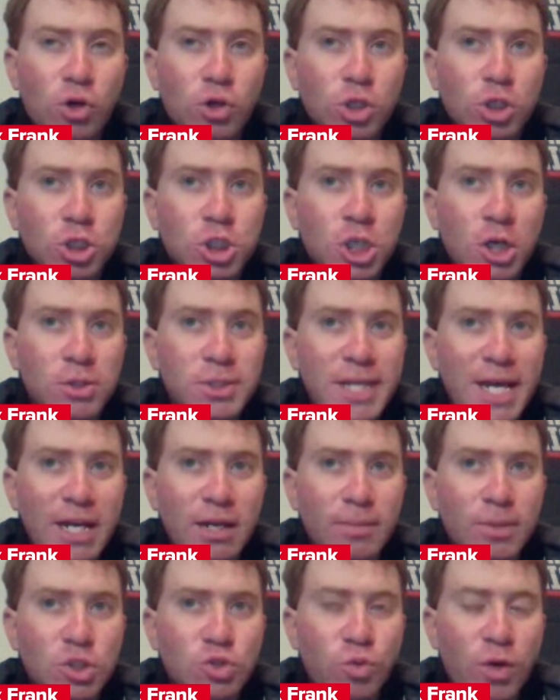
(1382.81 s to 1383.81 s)
I
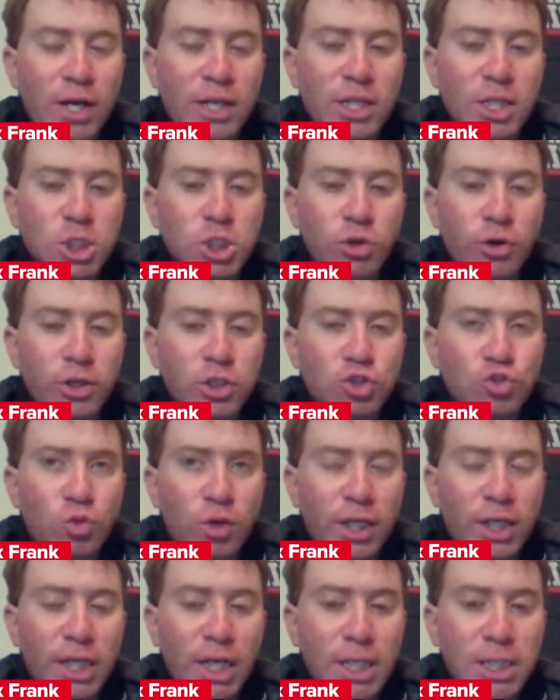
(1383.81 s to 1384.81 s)
remember Joe Danneman tweeted
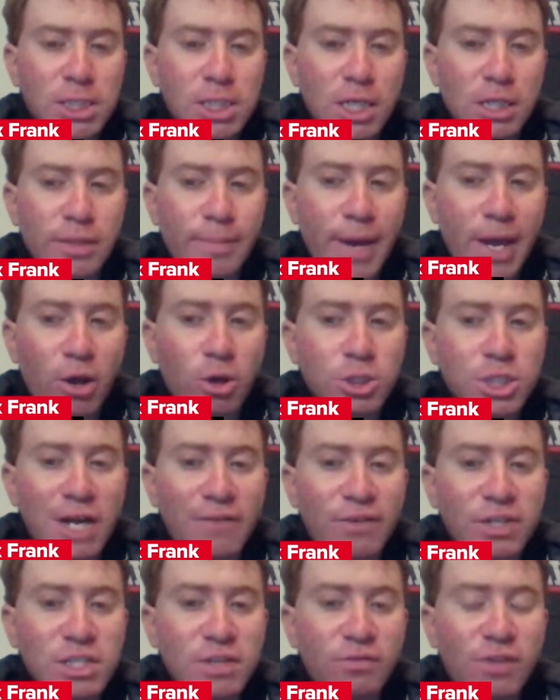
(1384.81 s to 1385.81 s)
this during
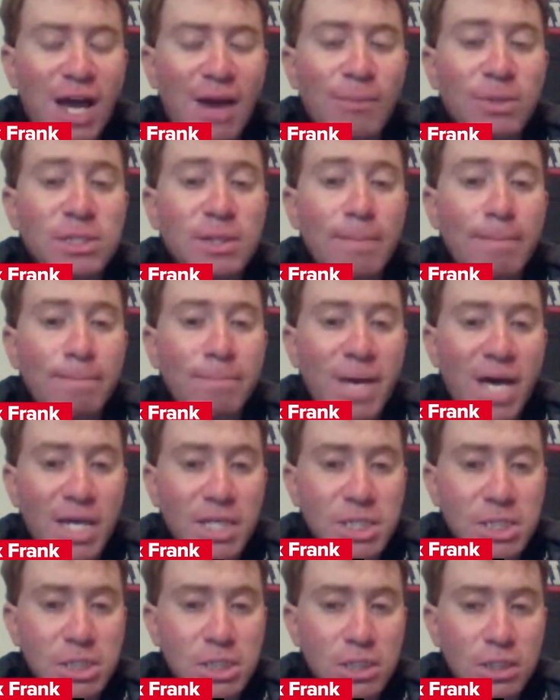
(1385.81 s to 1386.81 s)
2019. The Bengals offensive line
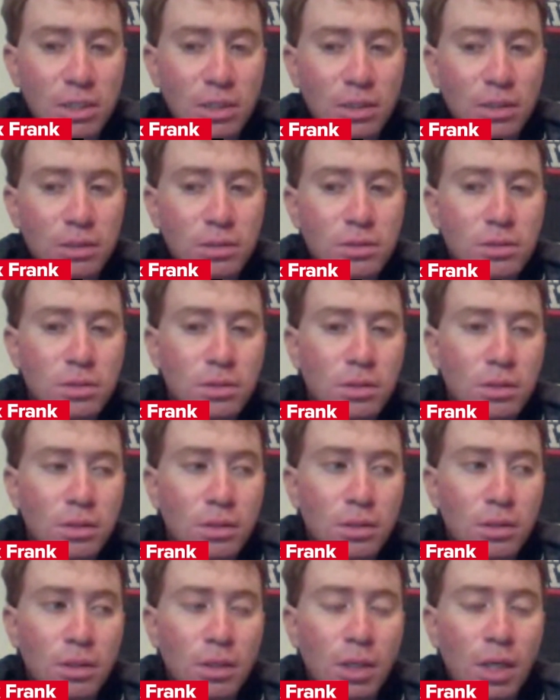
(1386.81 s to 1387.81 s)
was a mess.
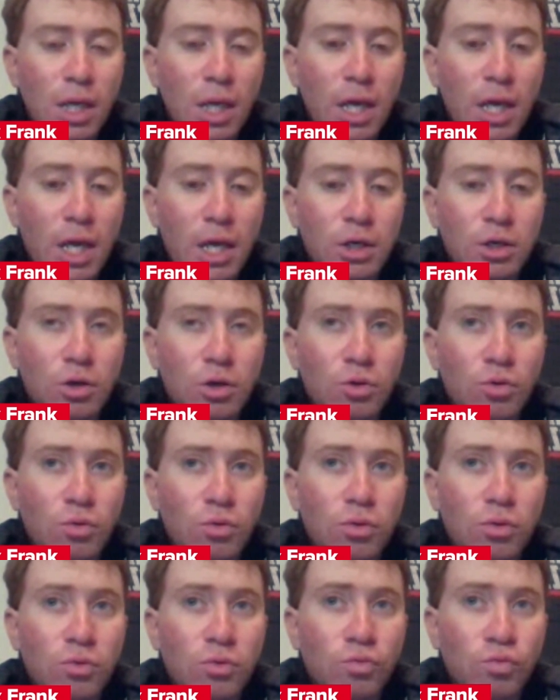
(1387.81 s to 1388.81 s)

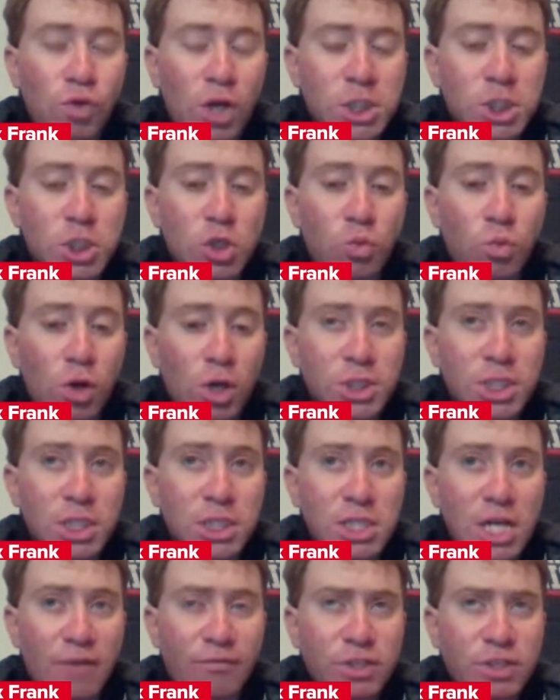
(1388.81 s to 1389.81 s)
And
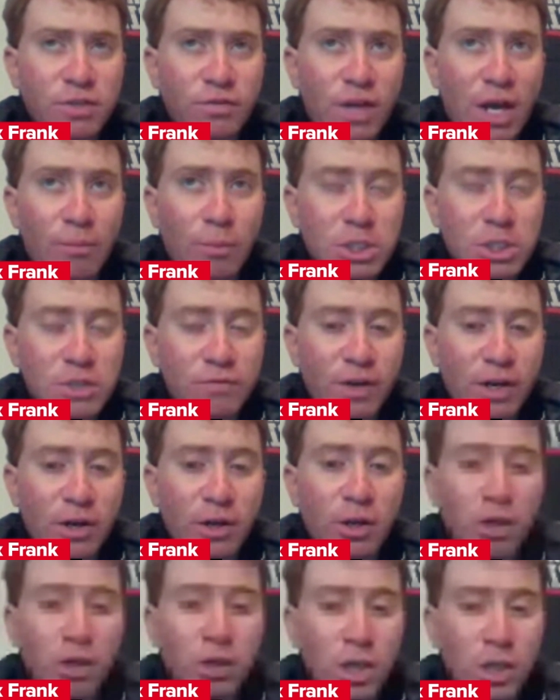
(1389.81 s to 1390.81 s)
Russell Wilson's offensive
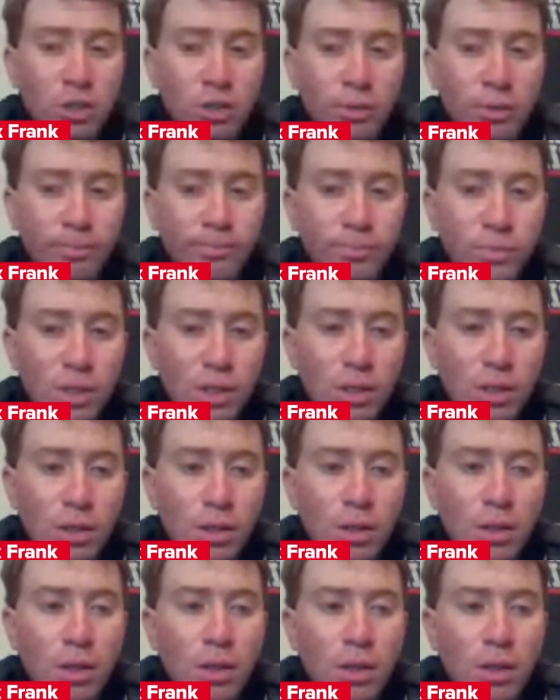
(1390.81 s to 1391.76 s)
line wasn't very good either.